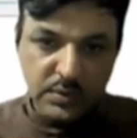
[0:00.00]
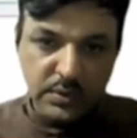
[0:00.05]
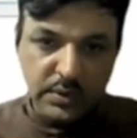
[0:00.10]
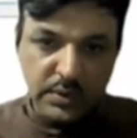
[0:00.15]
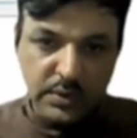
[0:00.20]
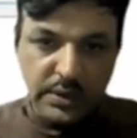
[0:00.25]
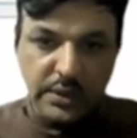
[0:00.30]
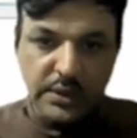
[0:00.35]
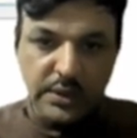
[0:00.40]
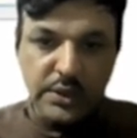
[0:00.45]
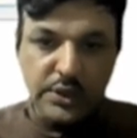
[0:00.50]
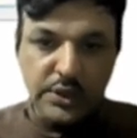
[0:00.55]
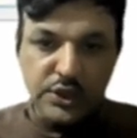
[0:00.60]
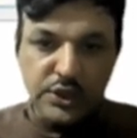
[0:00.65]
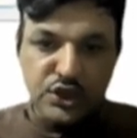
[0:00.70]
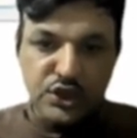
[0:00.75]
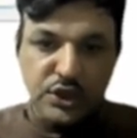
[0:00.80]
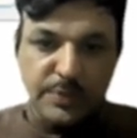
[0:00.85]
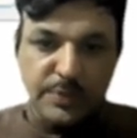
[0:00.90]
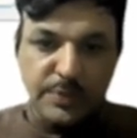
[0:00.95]
And in
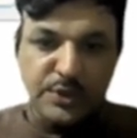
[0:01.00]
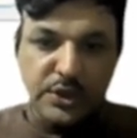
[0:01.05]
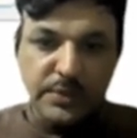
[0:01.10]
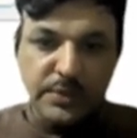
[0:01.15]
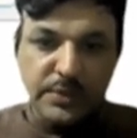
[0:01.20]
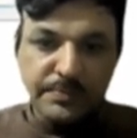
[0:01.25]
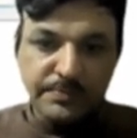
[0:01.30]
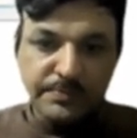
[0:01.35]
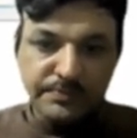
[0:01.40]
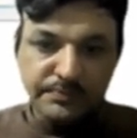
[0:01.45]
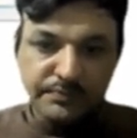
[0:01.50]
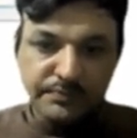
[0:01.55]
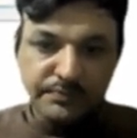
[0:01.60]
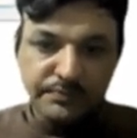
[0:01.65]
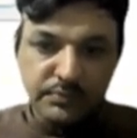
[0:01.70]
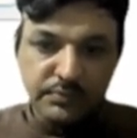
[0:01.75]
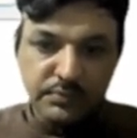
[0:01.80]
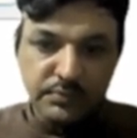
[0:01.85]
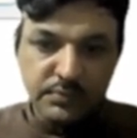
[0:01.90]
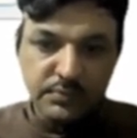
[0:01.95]
description,
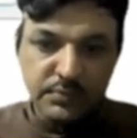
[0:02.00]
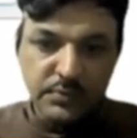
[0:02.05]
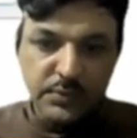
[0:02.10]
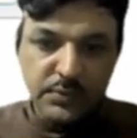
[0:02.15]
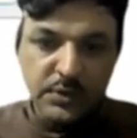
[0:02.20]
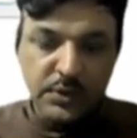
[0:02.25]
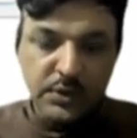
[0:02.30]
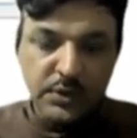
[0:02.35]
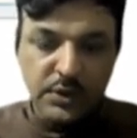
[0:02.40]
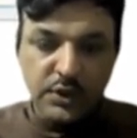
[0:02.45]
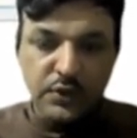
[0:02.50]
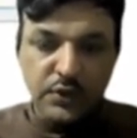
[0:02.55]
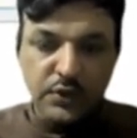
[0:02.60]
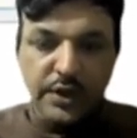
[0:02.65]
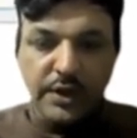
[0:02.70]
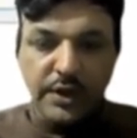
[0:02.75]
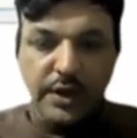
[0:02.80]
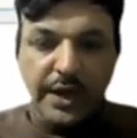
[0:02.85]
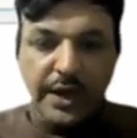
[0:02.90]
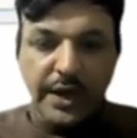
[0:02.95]
you
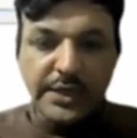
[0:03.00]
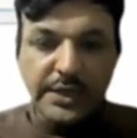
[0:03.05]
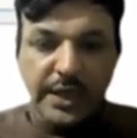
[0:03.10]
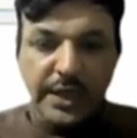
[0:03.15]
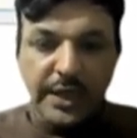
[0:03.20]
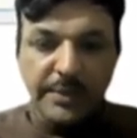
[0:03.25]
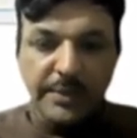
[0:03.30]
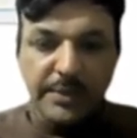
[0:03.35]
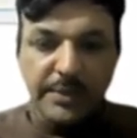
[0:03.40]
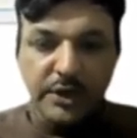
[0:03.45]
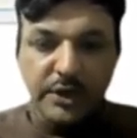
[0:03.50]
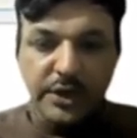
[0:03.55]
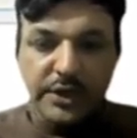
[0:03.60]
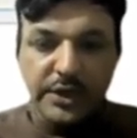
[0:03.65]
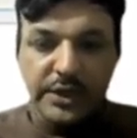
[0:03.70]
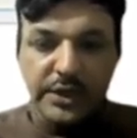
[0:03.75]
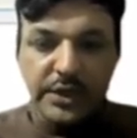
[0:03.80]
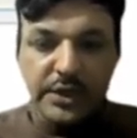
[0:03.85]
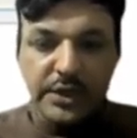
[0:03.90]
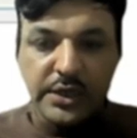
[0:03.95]
can write, I am
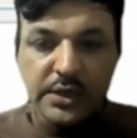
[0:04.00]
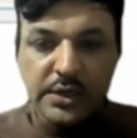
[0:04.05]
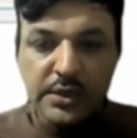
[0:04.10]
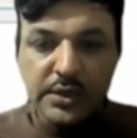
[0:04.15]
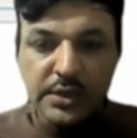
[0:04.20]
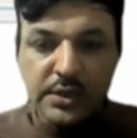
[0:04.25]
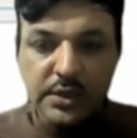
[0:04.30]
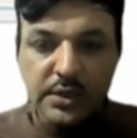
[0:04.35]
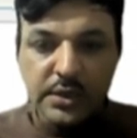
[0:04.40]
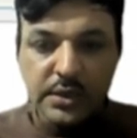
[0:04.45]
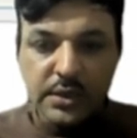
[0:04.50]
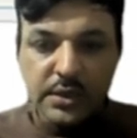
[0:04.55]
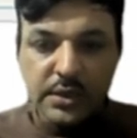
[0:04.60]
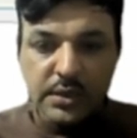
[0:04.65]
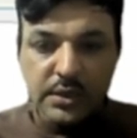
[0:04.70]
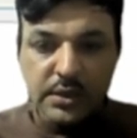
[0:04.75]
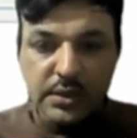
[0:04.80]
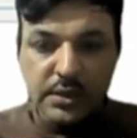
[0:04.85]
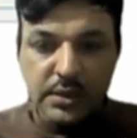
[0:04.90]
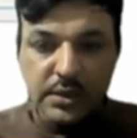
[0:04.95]
creating
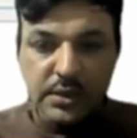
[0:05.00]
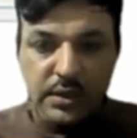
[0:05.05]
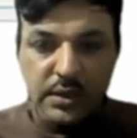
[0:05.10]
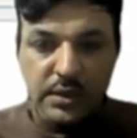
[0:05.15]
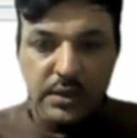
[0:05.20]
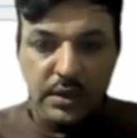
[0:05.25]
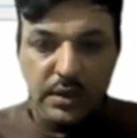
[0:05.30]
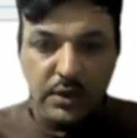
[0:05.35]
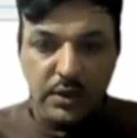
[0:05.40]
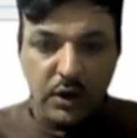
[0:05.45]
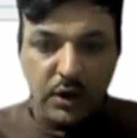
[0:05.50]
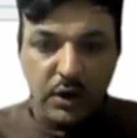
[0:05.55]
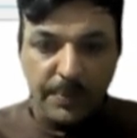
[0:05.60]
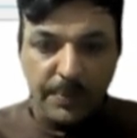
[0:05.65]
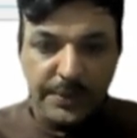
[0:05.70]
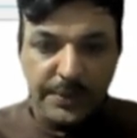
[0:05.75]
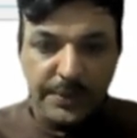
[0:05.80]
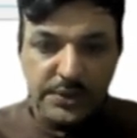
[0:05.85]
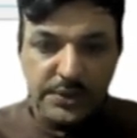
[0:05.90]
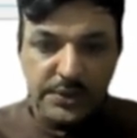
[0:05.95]
a
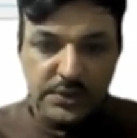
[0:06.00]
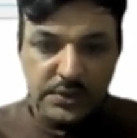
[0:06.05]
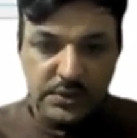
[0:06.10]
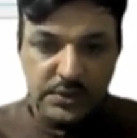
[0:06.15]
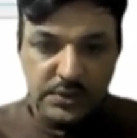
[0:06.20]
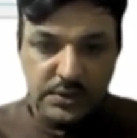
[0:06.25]
corpus